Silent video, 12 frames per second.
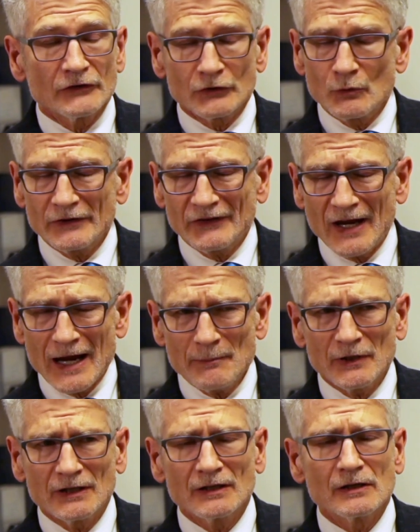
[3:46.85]
So what's
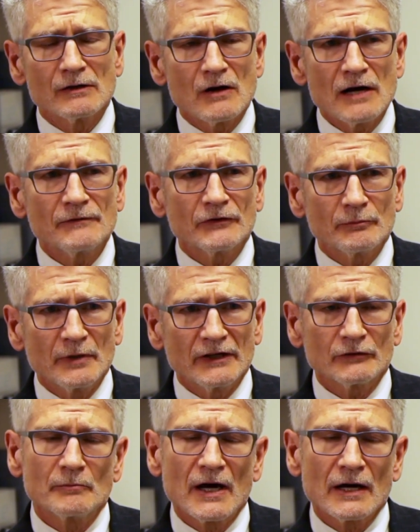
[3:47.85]
happening in an
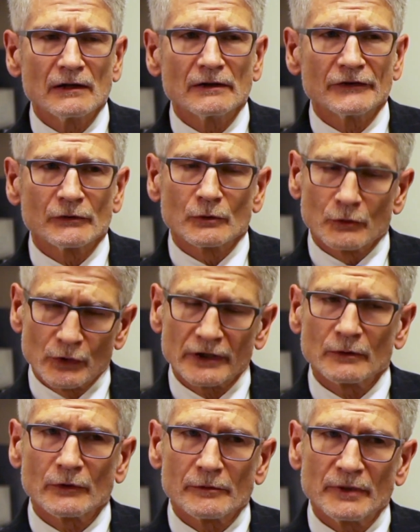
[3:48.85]
office-based model is that we're
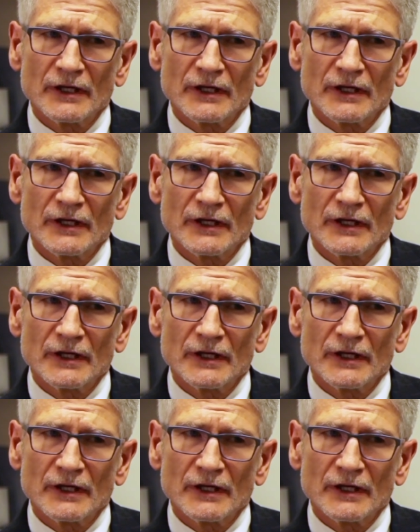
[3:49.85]
working with the